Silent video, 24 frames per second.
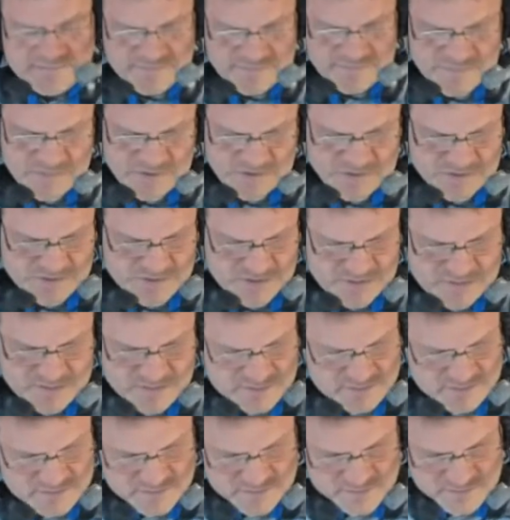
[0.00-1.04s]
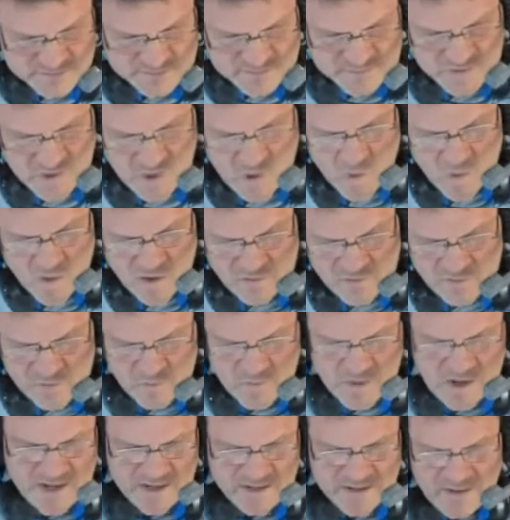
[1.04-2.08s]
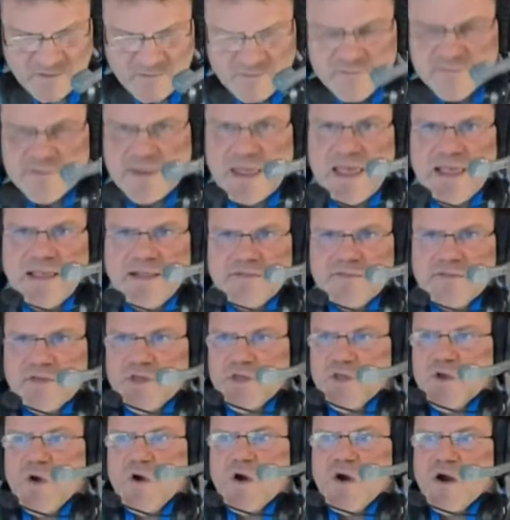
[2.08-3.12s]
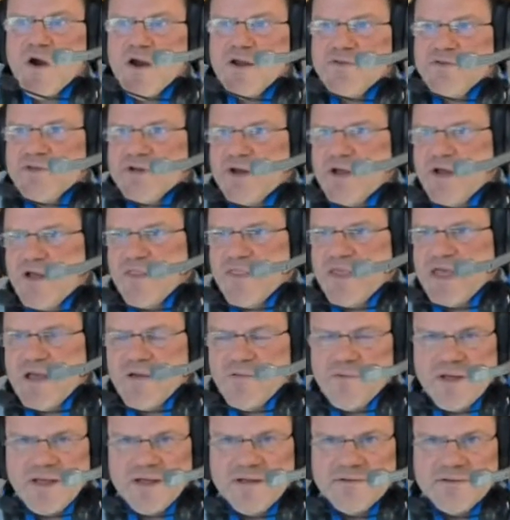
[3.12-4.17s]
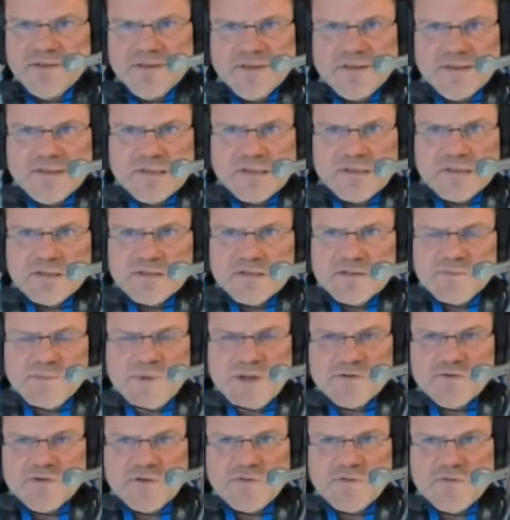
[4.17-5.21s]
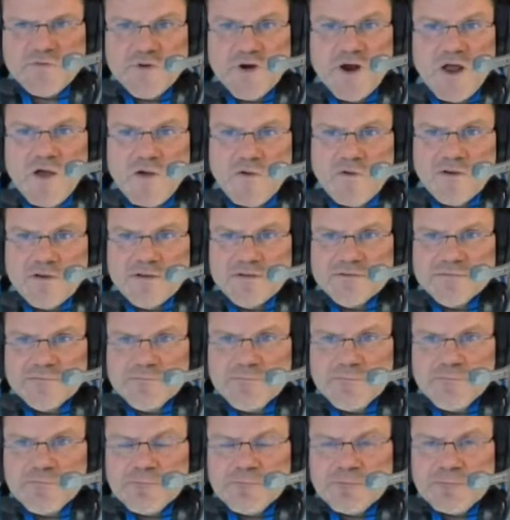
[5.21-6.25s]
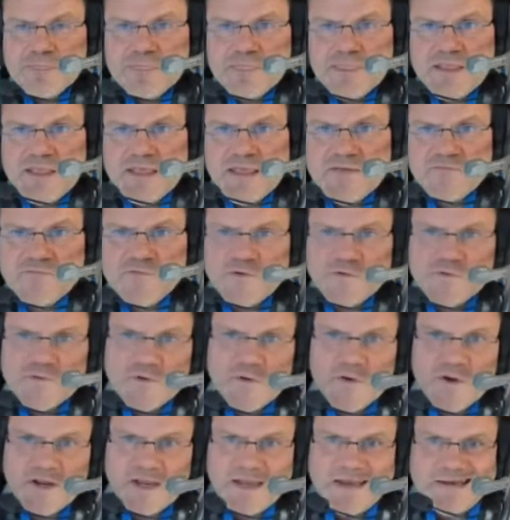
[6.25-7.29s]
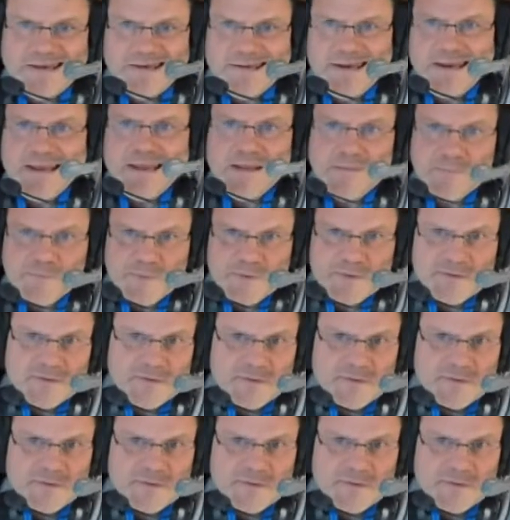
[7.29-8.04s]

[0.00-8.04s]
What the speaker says: There's no other way. You don't, the yards and all that. Well, depends on the throw. If you're throwing it deep